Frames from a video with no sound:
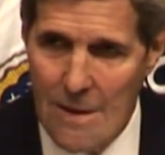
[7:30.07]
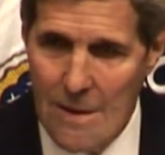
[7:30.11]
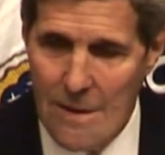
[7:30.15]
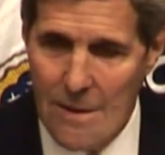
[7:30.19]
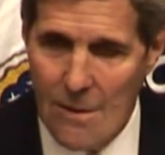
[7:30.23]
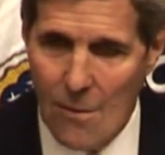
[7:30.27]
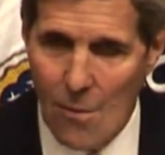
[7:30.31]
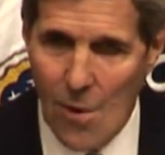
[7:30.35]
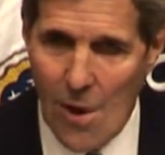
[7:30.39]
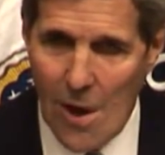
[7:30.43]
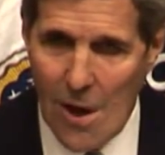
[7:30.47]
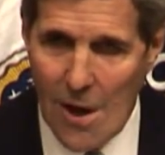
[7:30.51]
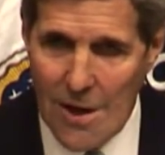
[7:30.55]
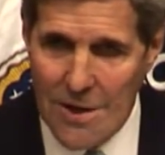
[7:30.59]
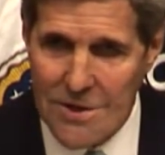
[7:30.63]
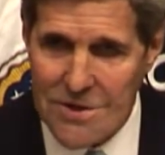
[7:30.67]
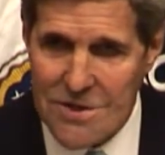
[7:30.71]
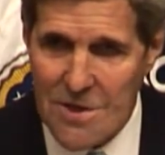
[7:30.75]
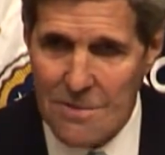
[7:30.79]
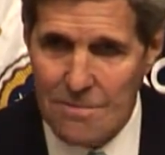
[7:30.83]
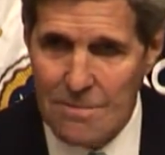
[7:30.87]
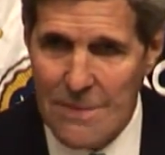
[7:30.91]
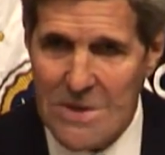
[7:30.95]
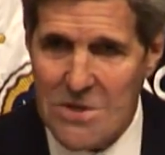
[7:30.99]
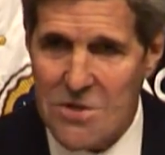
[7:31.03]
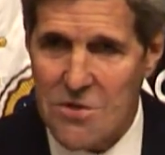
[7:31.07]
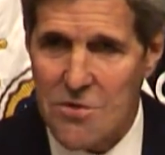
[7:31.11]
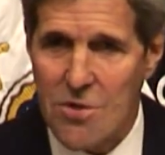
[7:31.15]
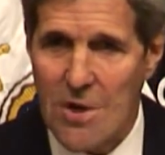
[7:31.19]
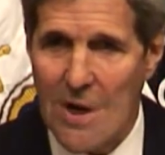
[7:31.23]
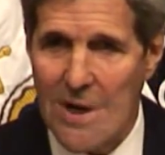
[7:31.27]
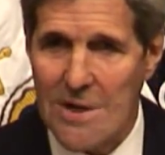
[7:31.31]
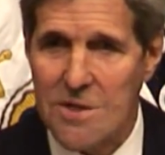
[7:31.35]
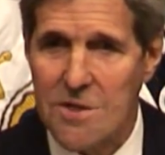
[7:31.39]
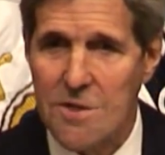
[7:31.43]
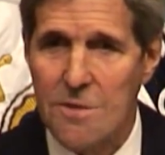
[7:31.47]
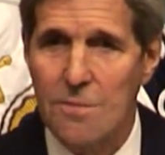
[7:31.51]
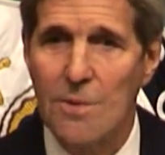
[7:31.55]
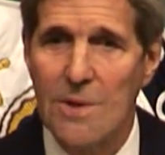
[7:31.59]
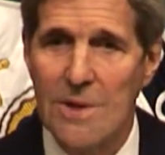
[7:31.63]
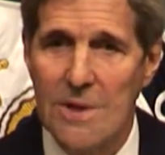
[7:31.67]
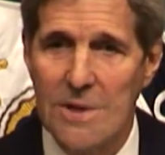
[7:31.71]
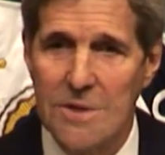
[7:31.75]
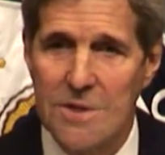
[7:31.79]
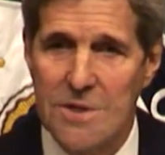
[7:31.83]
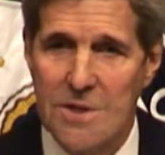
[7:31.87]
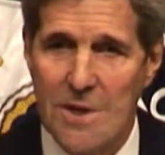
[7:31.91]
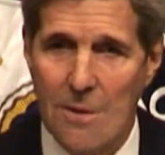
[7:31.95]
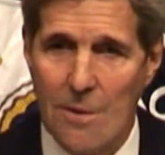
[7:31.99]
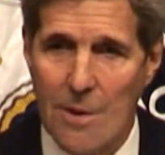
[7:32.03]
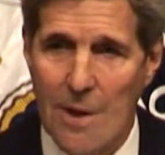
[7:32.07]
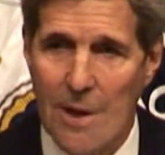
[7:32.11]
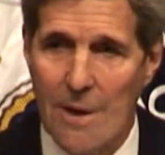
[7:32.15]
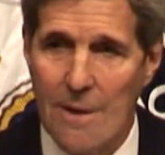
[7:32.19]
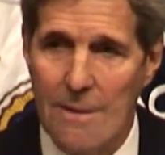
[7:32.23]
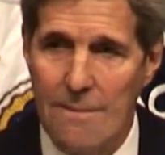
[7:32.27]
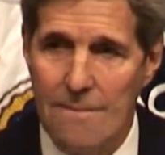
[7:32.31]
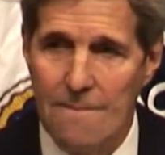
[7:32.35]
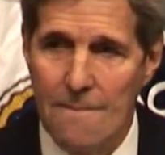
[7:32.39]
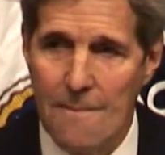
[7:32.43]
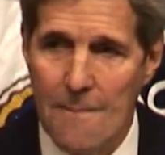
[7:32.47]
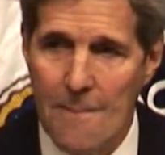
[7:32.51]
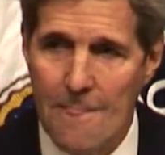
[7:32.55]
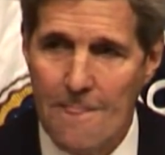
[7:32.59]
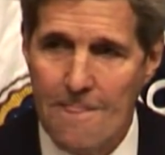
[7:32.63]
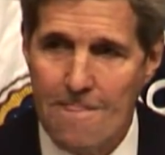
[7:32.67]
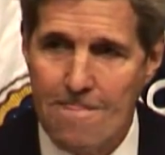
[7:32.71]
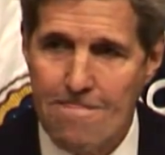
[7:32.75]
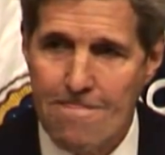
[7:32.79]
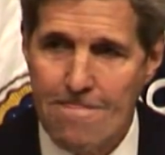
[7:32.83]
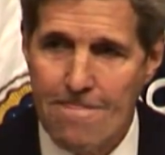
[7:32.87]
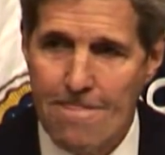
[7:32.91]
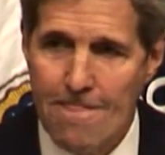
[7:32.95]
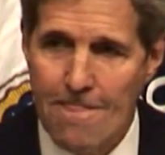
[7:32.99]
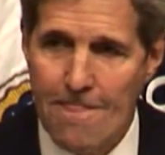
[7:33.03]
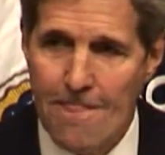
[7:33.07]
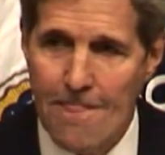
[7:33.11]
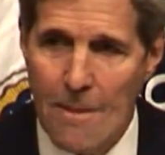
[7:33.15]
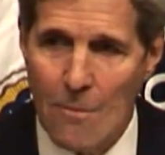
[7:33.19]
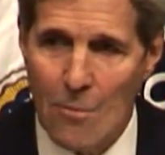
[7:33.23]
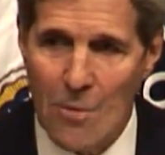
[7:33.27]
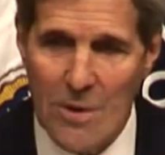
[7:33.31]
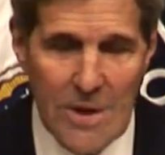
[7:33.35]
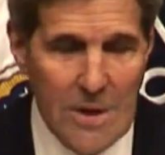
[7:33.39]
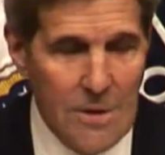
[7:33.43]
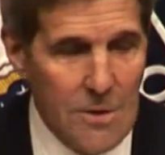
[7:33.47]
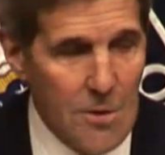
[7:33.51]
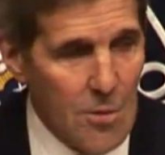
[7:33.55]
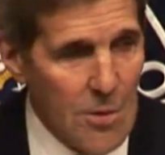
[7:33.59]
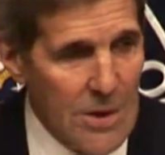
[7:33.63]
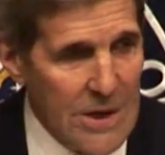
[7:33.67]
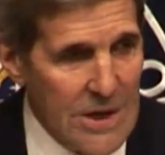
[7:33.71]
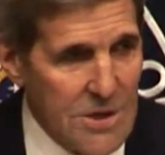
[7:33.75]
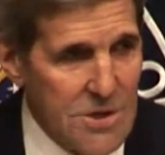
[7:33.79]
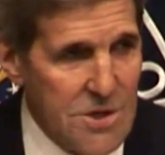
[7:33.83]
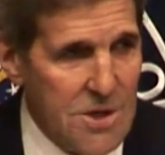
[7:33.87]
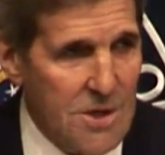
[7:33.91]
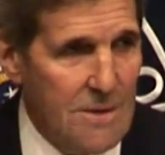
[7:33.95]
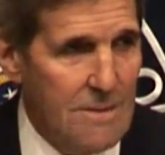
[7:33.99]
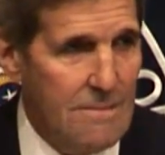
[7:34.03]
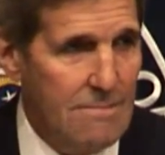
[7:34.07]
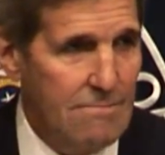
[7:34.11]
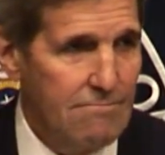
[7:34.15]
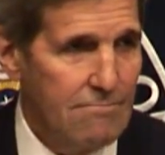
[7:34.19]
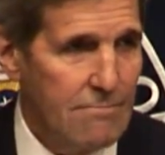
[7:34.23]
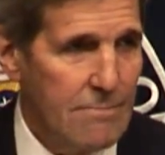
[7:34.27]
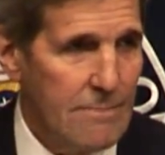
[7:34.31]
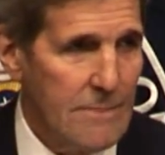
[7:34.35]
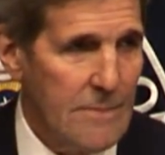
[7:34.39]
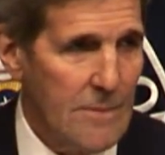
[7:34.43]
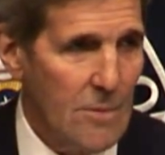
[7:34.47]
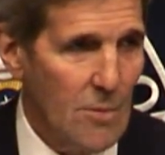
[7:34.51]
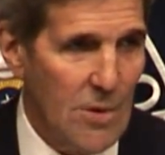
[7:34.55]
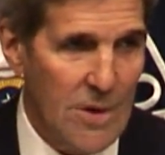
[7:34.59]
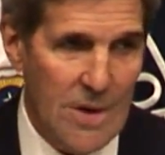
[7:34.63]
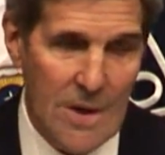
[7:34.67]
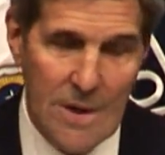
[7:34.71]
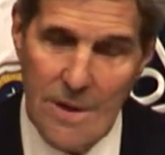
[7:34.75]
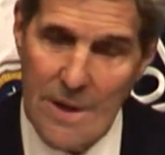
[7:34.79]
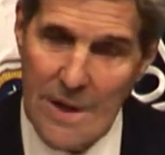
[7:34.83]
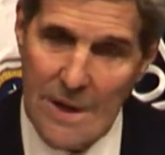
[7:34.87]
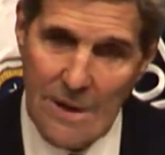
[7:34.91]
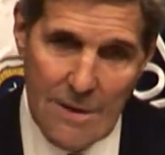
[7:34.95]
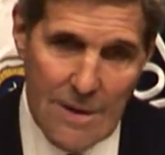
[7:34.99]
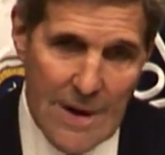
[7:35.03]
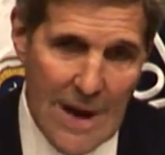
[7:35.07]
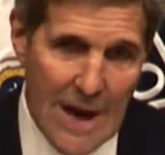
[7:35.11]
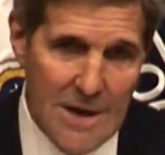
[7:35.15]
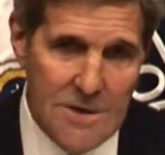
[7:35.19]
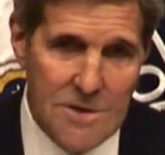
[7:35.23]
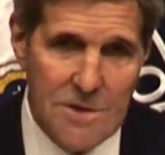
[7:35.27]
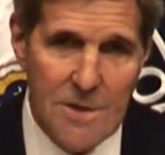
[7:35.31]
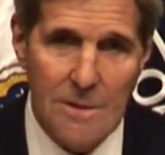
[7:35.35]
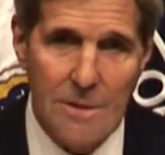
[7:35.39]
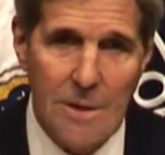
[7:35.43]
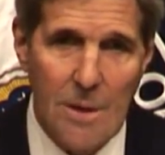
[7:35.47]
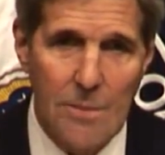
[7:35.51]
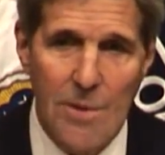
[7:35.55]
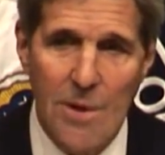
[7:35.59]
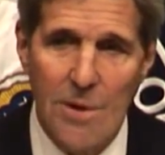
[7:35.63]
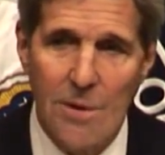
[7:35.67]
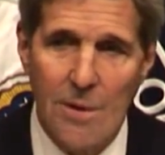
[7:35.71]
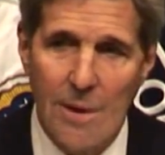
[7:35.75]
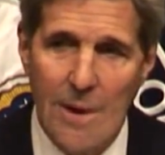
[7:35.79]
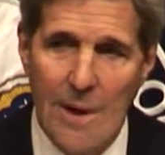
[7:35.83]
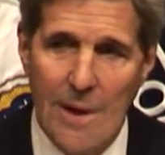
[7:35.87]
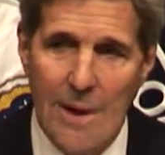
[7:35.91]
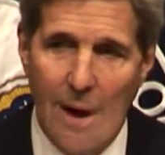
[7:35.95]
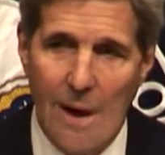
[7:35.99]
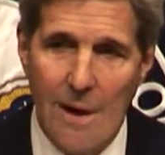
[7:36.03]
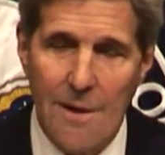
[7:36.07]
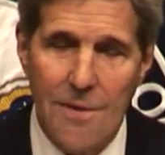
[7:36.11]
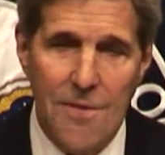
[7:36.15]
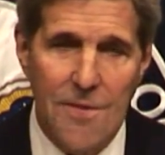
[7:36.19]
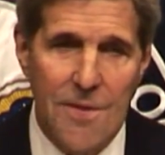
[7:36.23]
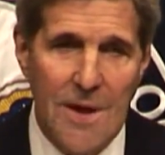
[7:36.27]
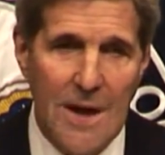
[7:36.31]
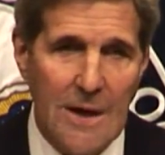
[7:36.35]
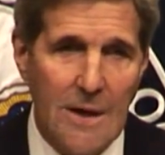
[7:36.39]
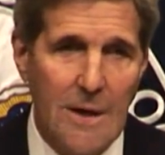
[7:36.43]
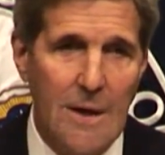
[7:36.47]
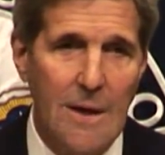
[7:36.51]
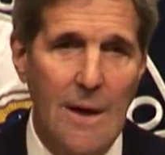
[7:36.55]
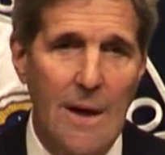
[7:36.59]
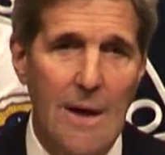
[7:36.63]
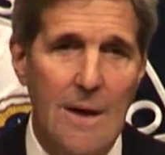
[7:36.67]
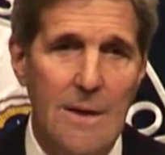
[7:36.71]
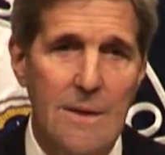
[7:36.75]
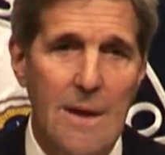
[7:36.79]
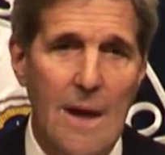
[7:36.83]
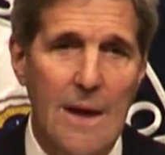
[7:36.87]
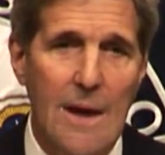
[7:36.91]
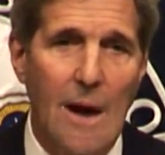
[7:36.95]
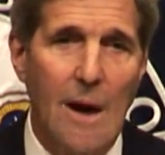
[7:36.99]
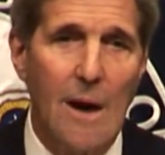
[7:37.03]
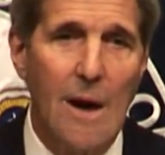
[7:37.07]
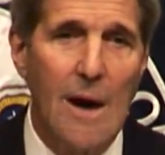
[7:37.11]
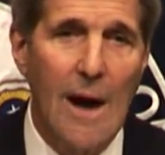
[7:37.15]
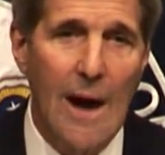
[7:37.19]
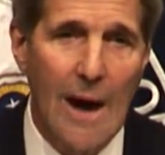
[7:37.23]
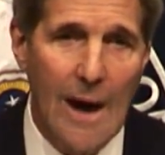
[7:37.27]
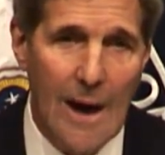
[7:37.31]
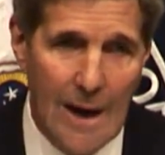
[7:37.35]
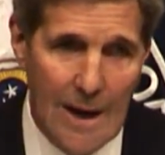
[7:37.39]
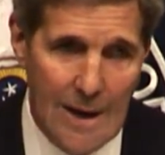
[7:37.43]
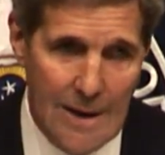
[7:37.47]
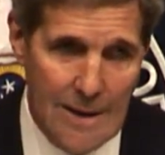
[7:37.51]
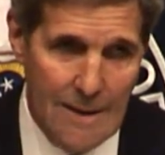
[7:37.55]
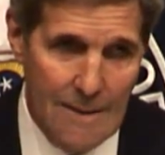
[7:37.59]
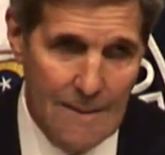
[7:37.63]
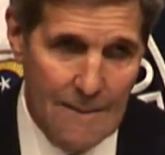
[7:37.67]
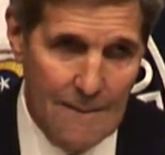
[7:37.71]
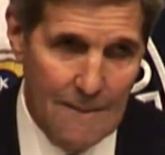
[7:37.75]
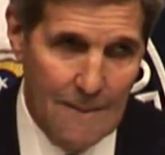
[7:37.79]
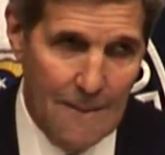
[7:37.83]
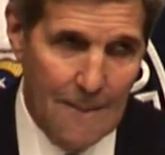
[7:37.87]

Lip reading: The walls of mistrust within Syria, within the region, within the international community are thick and they are high.